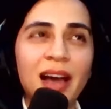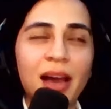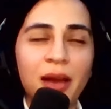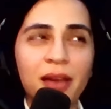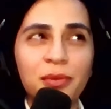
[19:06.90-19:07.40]

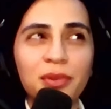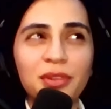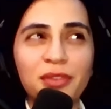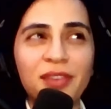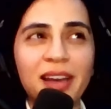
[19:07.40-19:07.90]

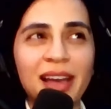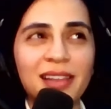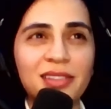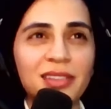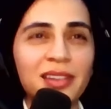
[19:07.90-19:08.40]
had
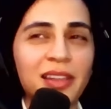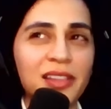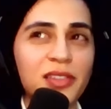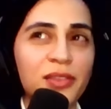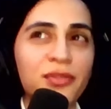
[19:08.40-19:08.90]
done things
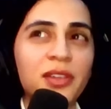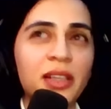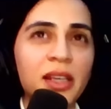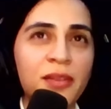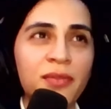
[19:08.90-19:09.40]

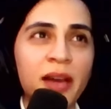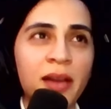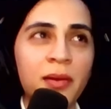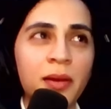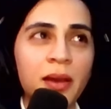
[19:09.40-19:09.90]
differently,
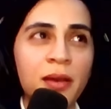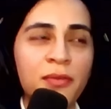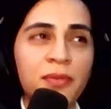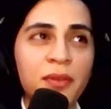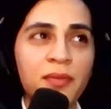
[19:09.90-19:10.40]
if
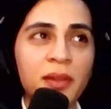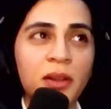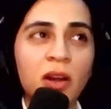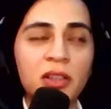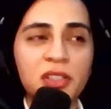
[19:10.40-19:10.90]
the
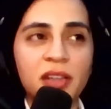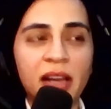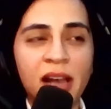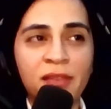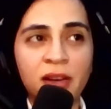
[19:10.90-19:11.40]
knowledge that I
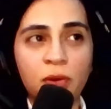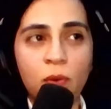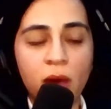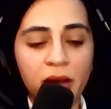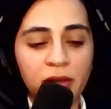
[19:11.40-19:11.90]
have
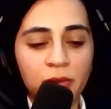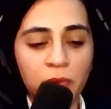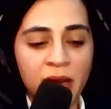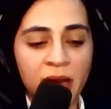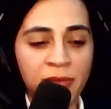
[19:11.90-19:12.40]
acquired
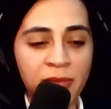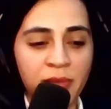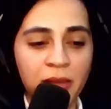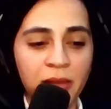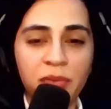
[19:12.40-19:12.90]
would have
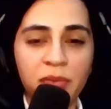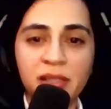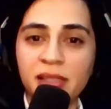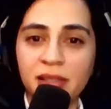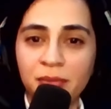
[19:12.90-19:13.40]
been
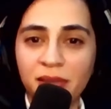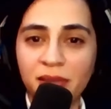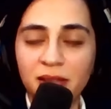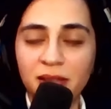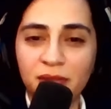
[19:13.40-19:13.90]
imprinted in
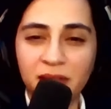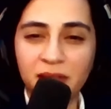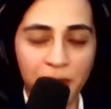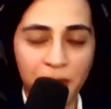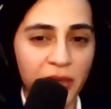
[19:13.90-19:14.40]
myself the
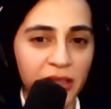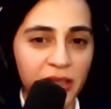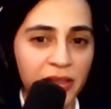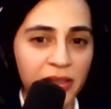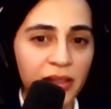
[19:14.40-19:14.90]
same way.
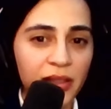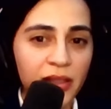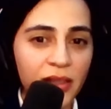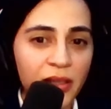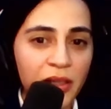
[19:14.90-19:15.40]

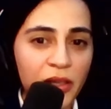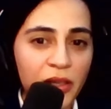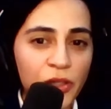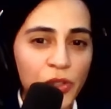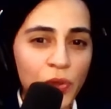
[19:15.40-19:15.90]

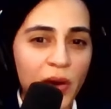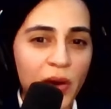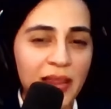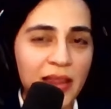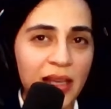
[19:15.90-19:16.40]
So I
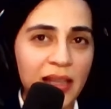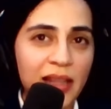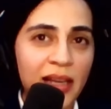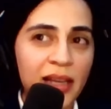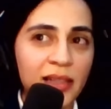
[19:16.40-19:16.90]
think
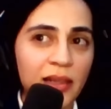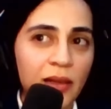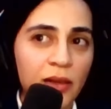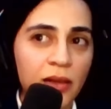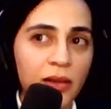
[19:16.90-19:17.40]
that
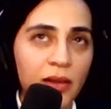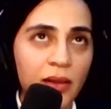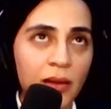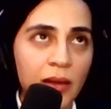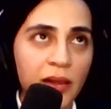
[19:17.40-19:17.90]

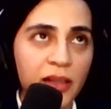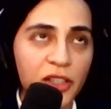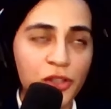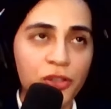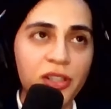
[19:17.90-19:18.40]
the
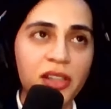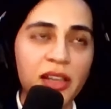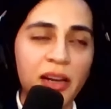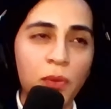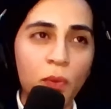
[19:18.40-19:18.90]
journey
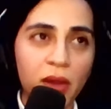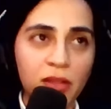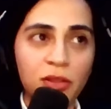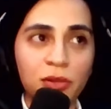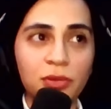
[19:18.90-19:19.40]
that I
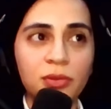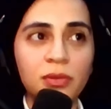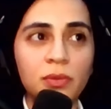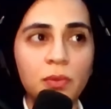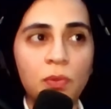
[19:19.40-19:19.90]
went through
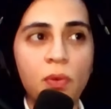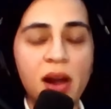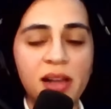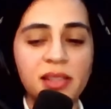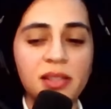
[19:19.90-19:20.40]

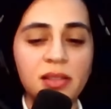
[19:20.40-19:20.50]
was